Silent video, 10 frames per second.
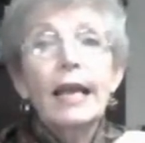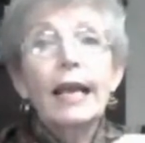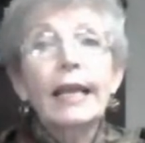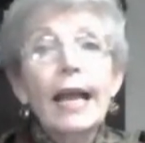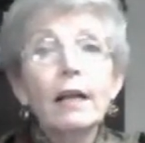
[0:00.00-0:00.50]

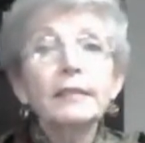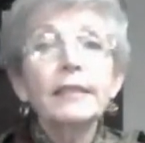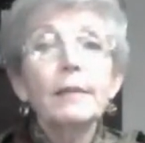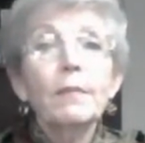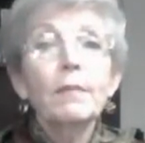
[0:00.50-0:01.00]
And
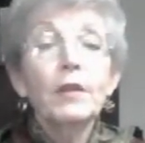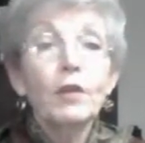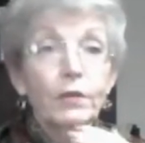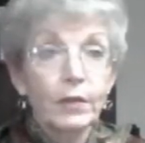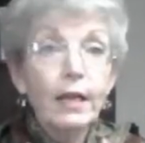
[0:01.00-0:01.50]
calcium,
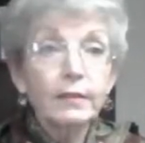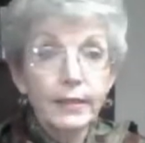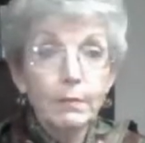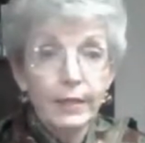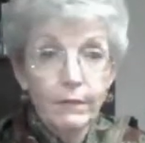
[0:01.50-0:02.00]
your
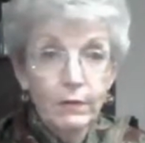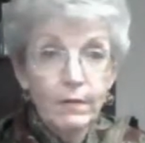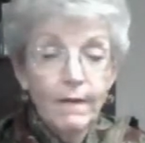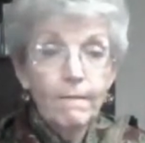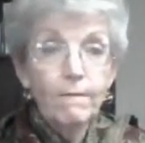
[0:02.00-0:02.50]
calcium
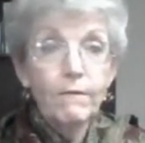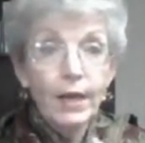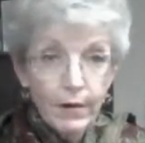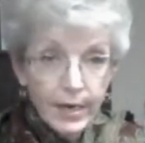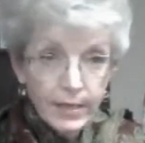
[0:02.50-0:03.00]
level
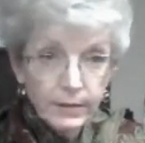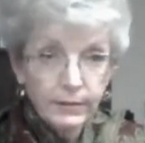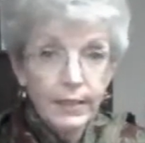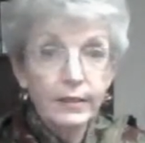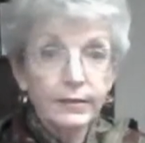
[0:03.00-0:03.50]

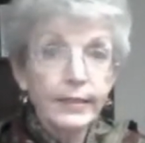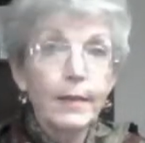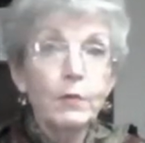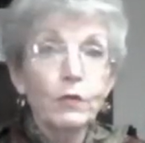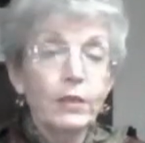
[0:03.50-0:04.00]
varies in the
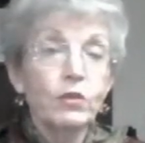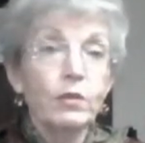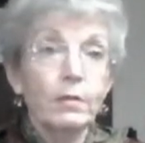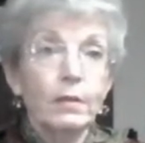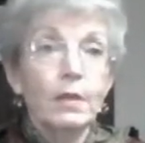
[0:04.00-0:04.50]
same
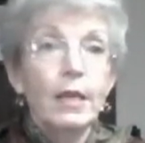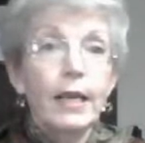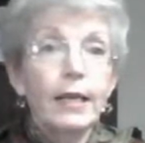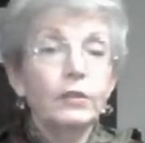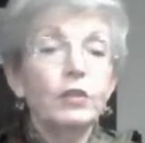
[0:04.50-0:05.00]
direction
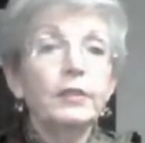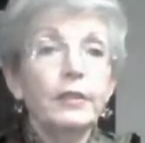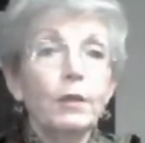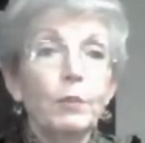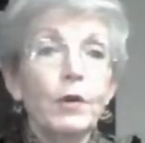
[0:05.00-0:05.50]
as your
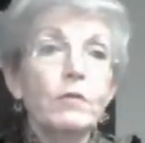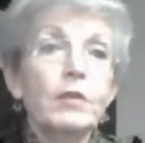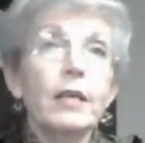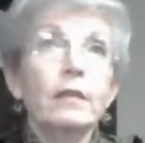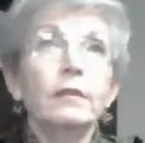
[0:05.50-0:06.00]
serum
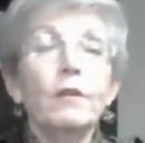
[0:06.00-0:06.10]
protein.